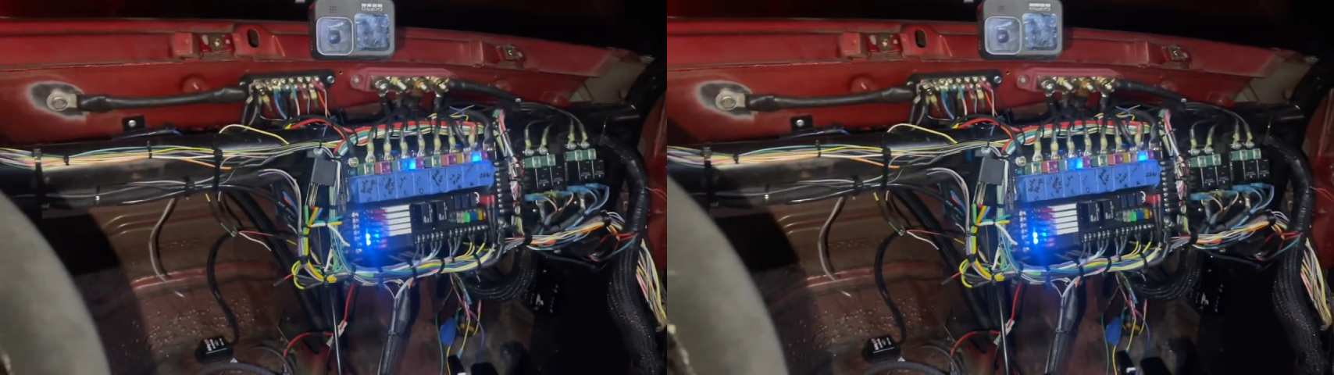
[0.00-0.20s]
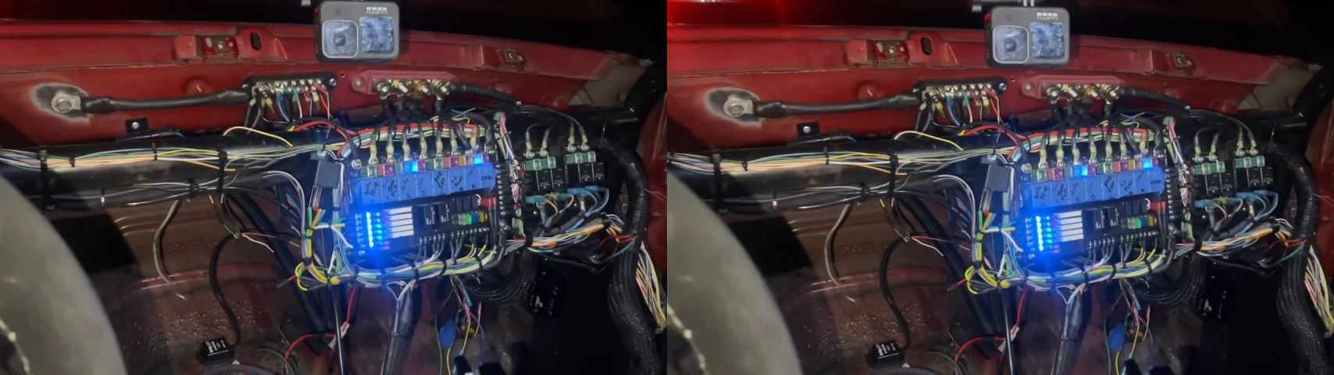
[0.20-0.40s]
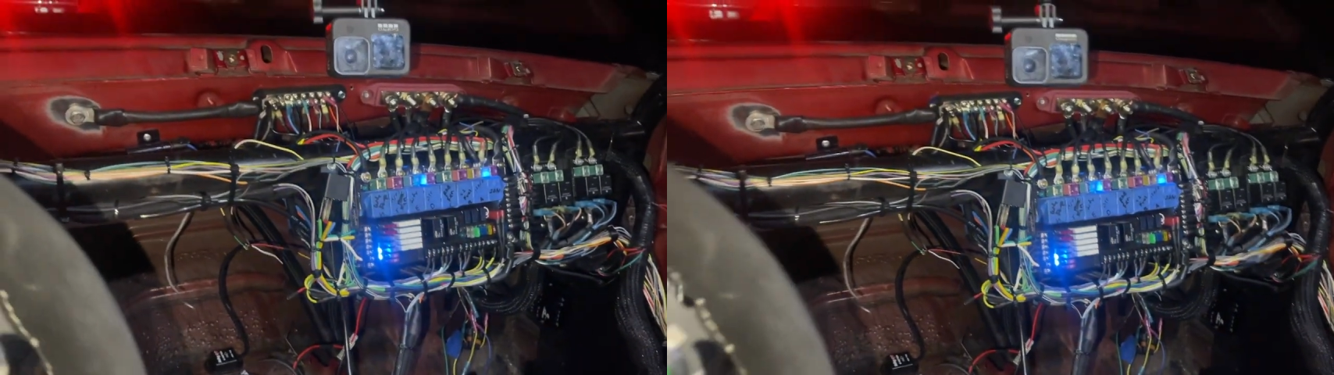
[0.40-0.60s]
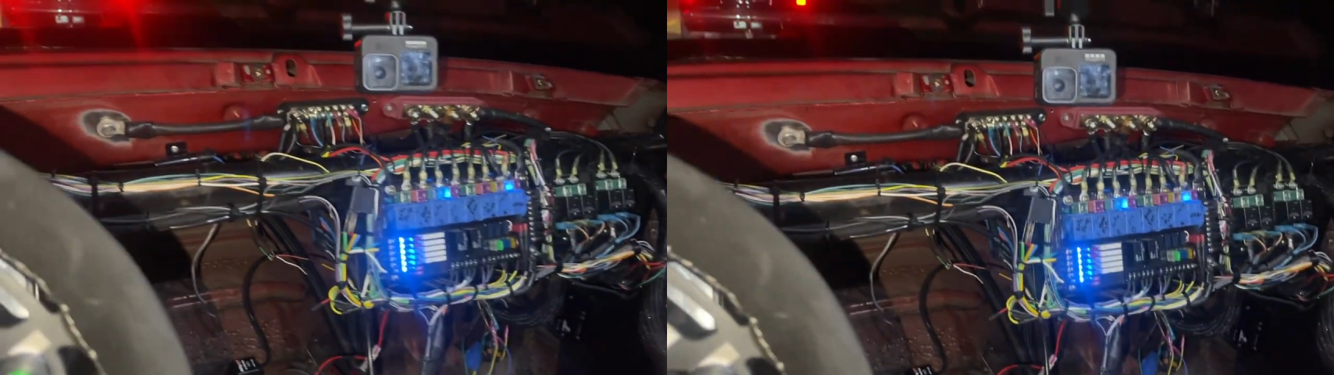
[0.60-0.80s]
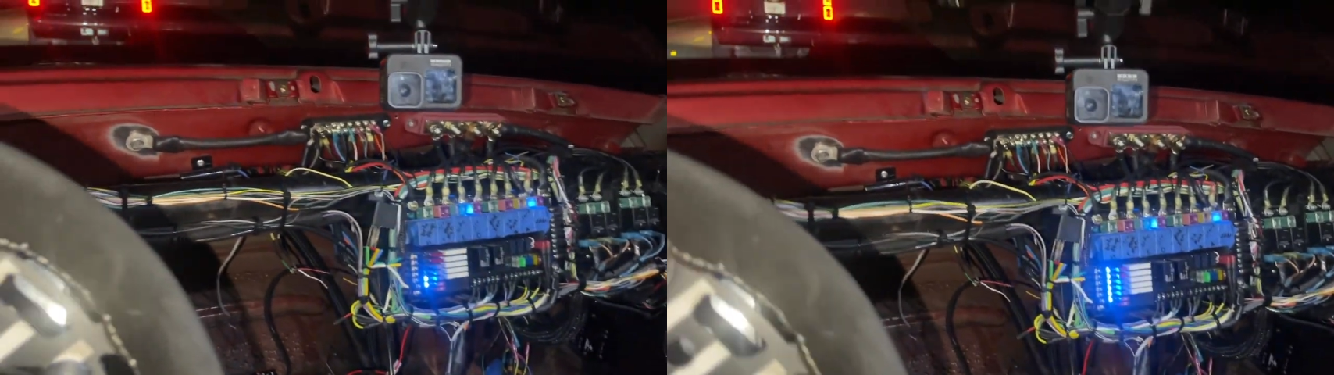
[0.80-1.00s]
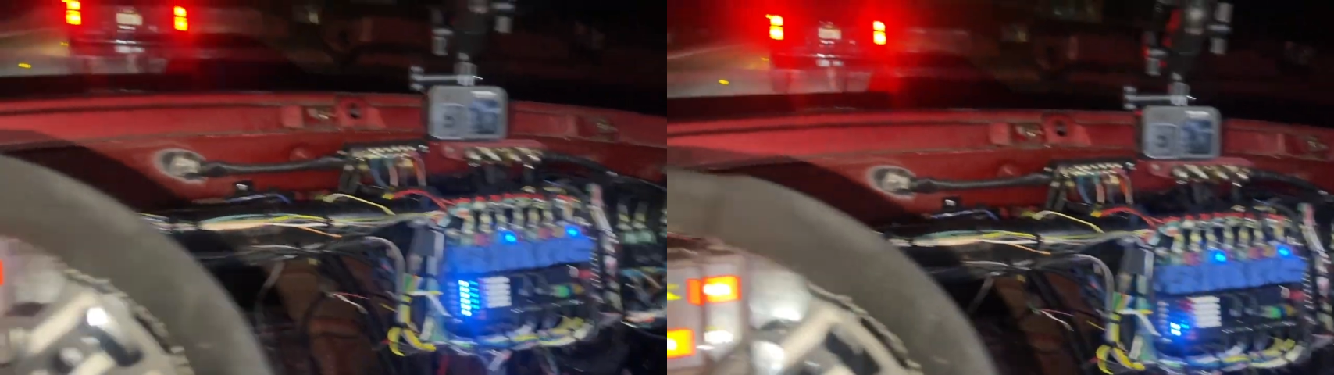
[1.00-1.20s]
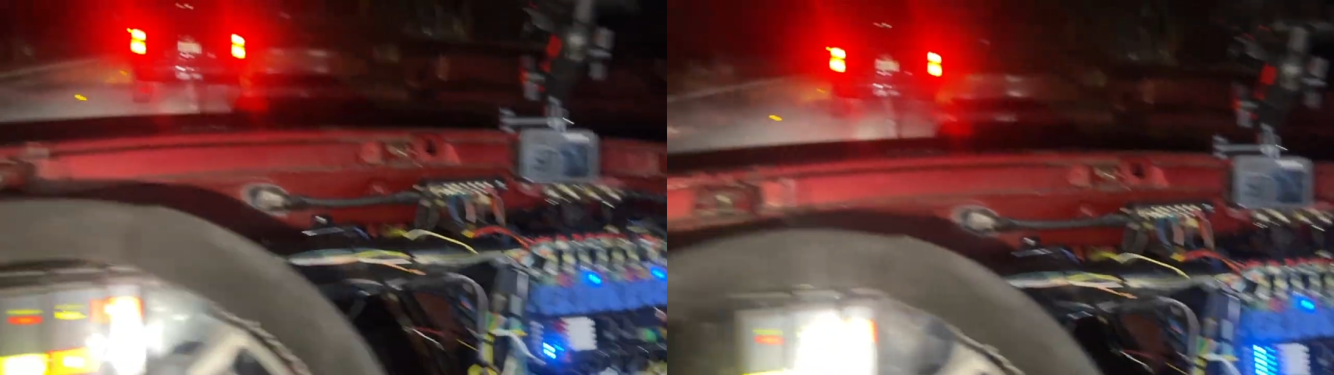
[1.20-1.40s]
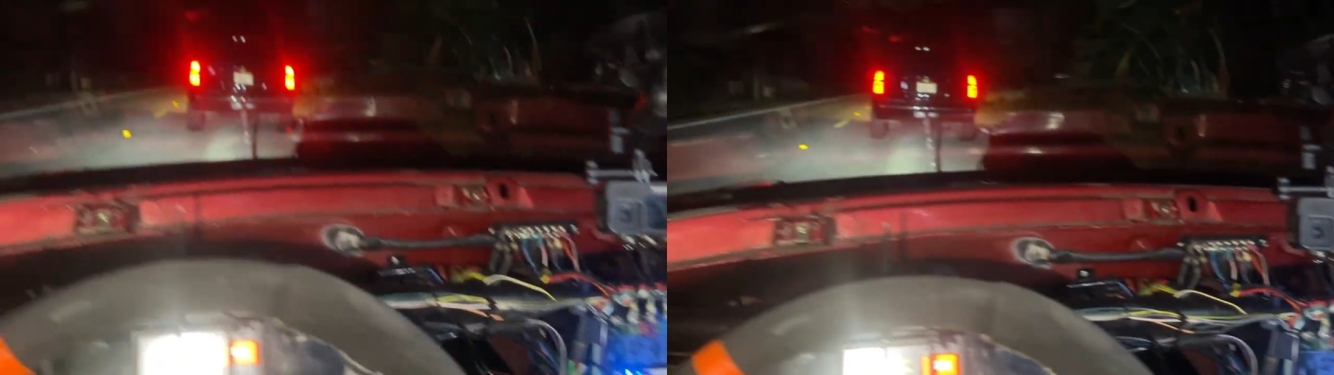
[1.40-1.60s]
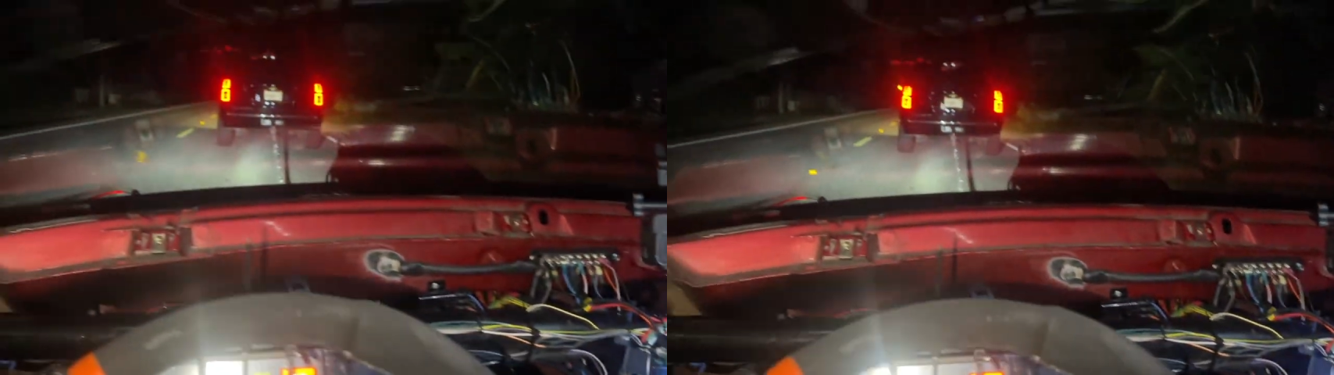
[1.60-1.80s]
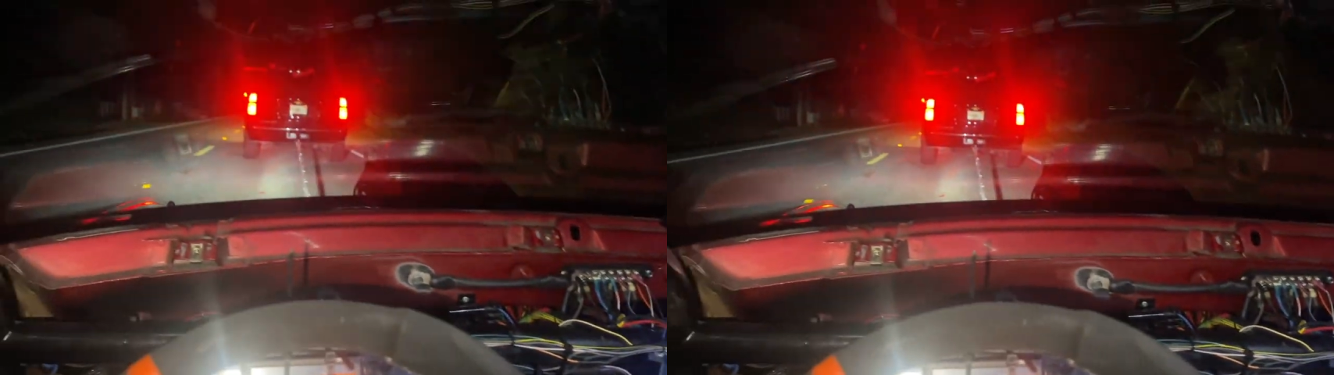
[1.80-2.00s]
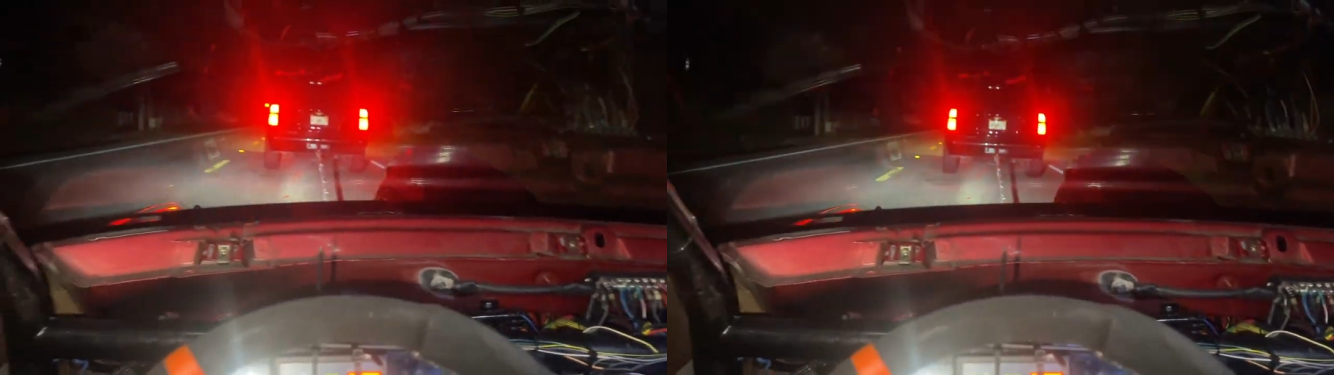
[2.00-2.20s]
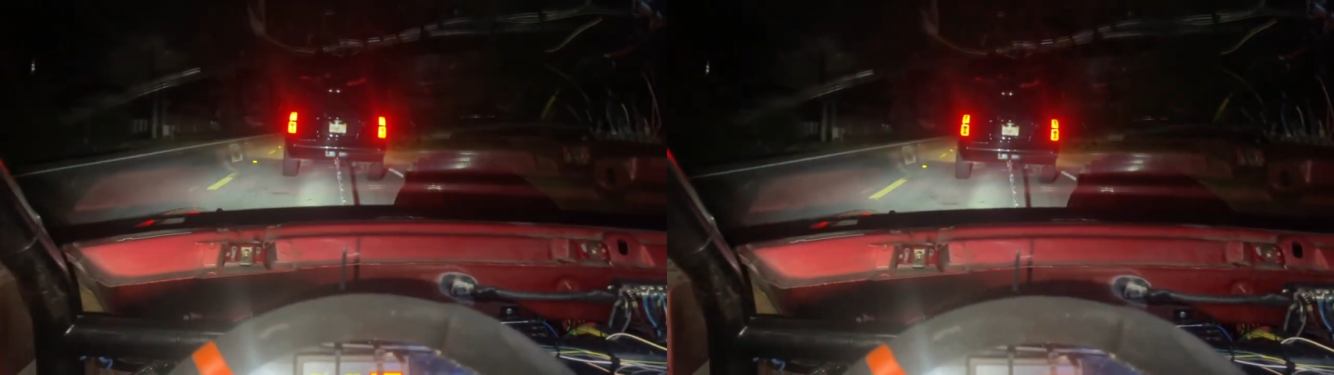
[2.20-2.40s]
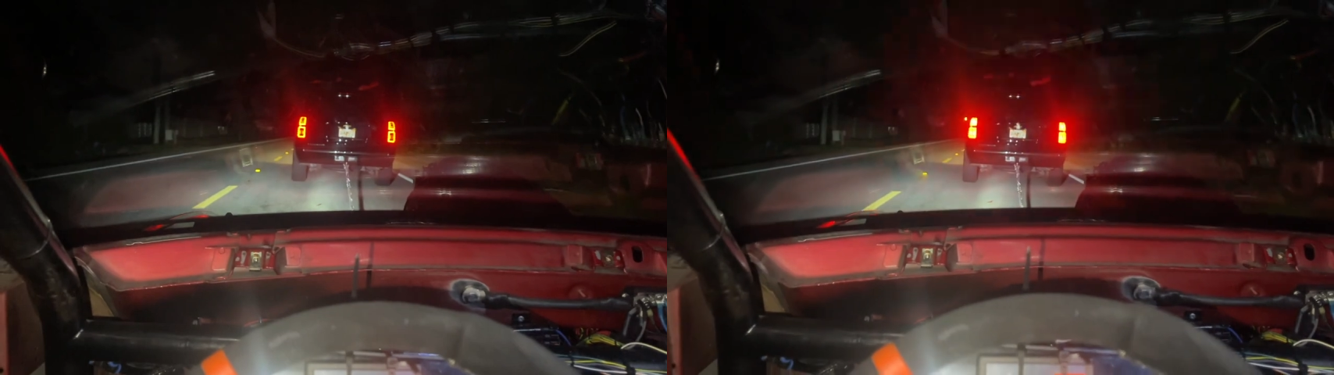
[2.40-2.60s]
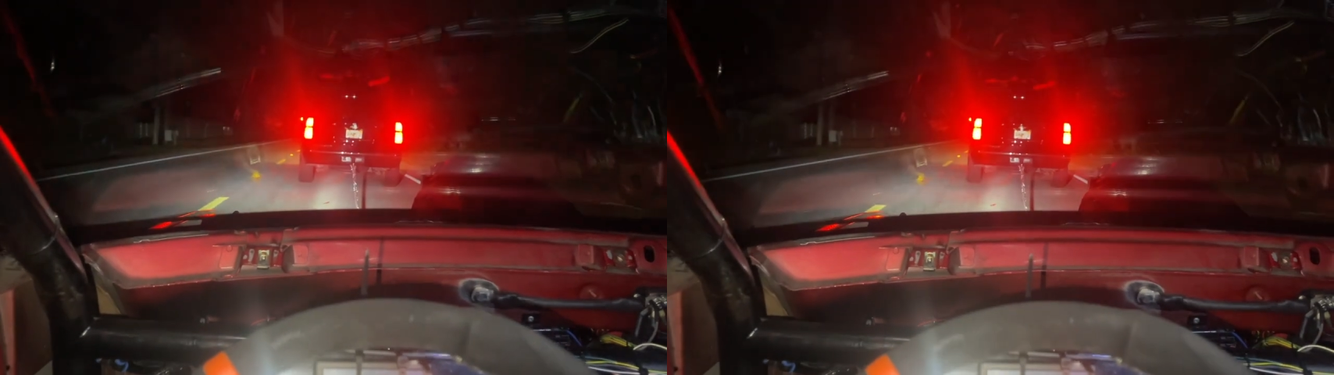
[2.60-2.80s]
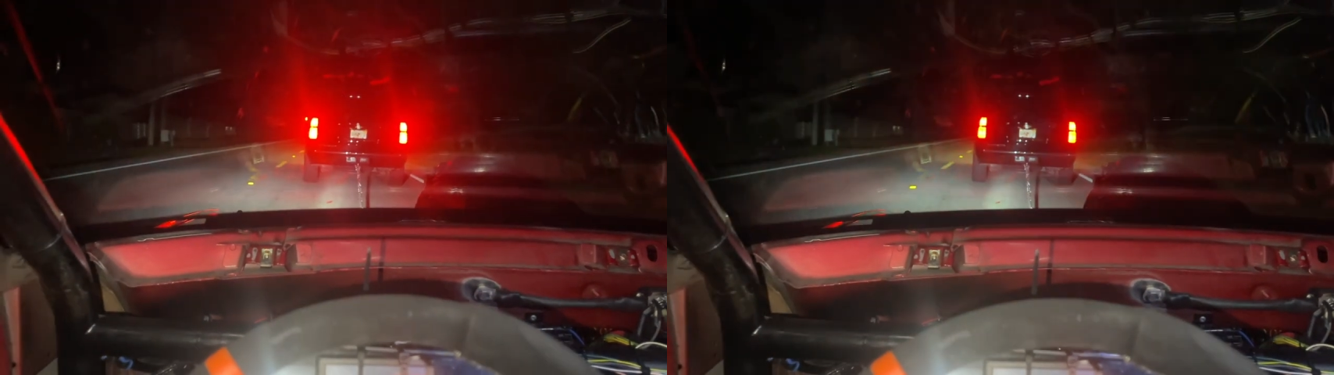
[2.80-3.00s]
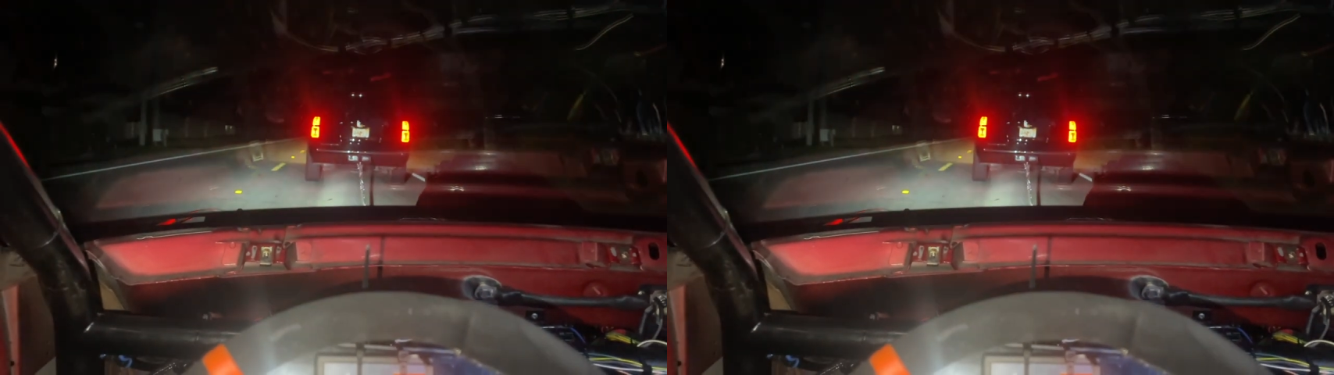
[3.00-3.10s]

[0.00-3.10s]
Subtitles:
Nobody's mouth can be seen.